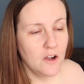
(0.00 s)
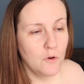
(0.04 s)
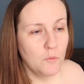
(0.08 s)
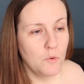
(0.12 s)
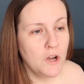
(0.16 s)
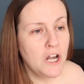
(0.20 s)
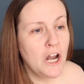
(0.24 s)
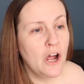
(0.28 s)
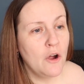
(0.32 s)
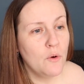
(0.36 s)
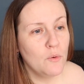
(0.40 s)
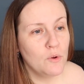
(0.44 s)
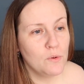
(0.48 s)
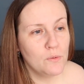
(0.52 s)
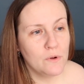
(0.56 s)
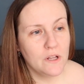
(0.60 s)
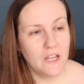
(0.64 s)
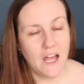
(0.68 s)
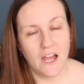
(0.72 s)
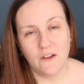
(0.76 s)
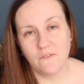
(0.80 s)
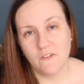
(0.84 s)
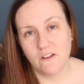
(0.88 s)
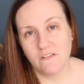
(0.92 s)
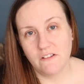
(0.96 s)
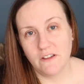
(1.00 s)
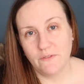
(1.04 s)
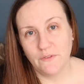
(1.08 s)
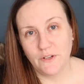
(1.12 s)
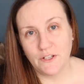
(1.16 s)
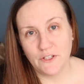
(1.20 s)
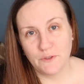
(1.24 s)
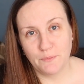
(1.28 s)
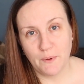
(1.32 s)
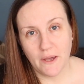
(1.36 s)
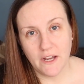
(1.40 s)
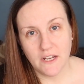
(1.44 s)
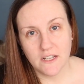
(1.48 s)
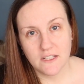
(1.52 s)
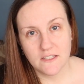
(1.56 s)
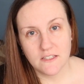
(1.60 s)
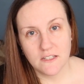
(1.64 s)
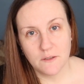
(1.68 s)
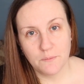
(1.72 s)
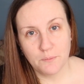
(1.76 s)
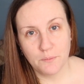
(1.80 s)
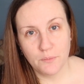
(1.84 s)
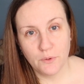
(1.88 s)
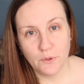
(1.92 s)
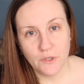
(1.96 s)
we know we will have our evenings back at
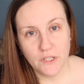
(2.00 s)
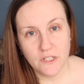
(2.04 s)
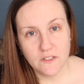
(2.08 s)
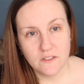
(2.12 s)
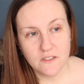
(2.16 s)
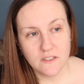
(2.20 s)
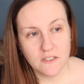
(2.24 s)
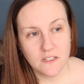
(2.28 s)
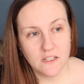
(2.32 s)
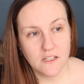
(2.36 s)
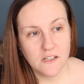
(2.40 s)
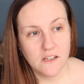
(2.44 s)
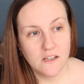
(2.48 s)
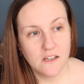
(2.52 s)
some point.